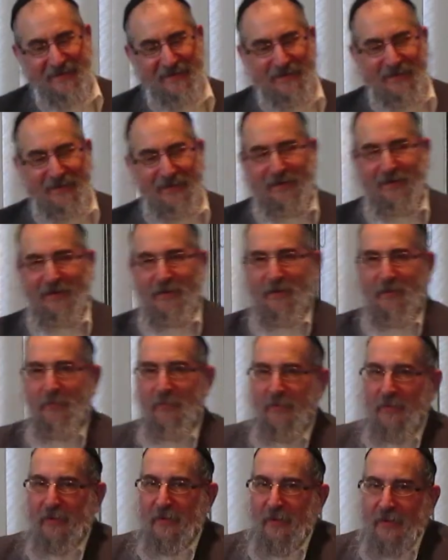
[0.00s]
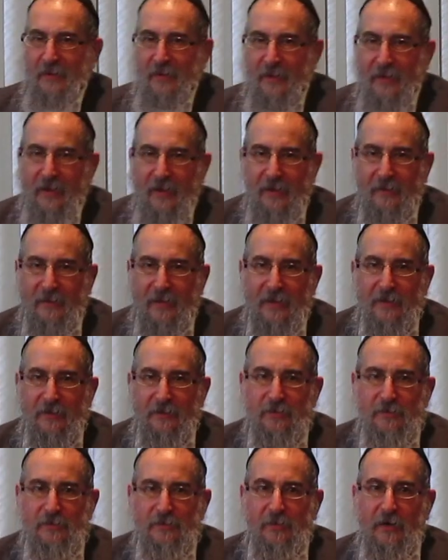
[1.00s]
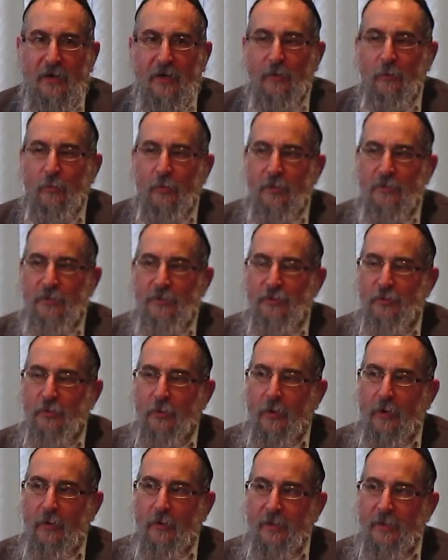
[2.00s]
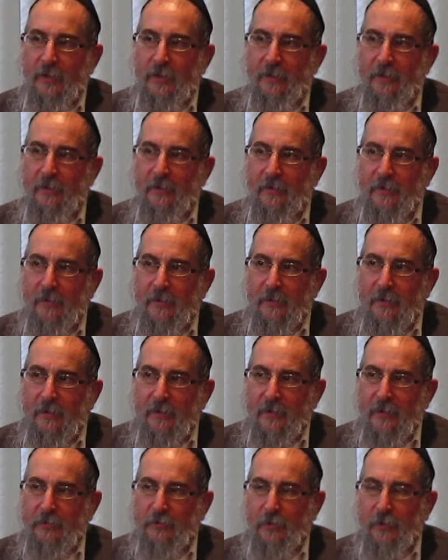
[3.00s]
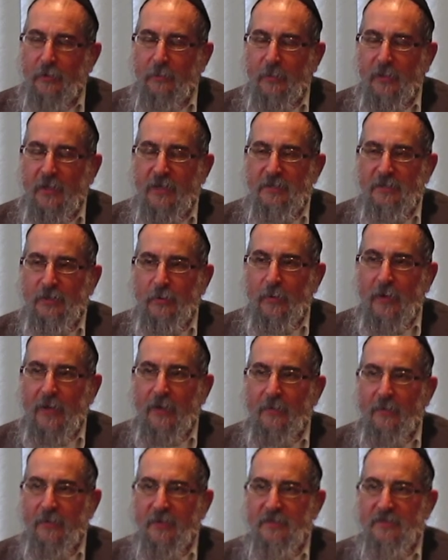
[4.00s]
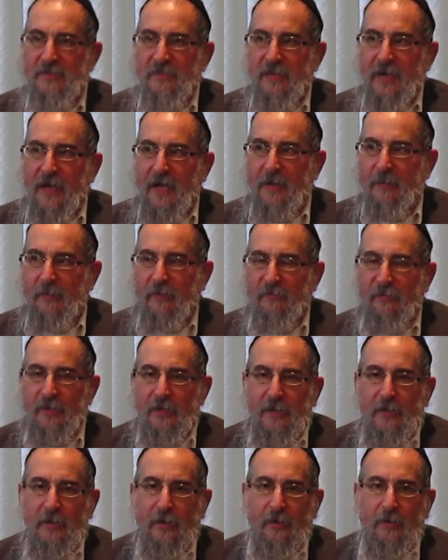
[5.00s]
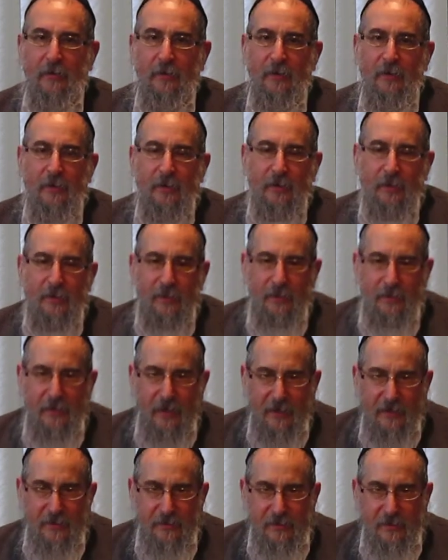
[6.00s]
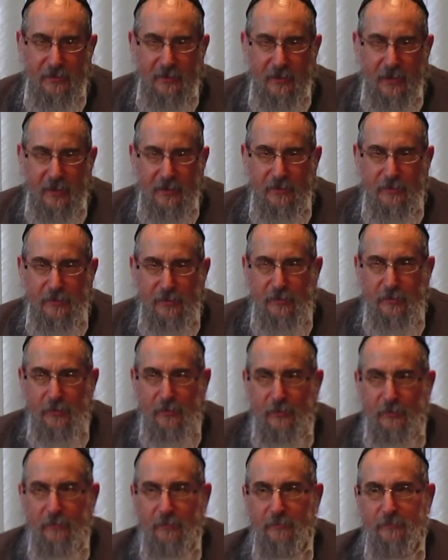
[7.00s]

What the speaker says: I'd like to start with a story that took place around this time of the year in 1992.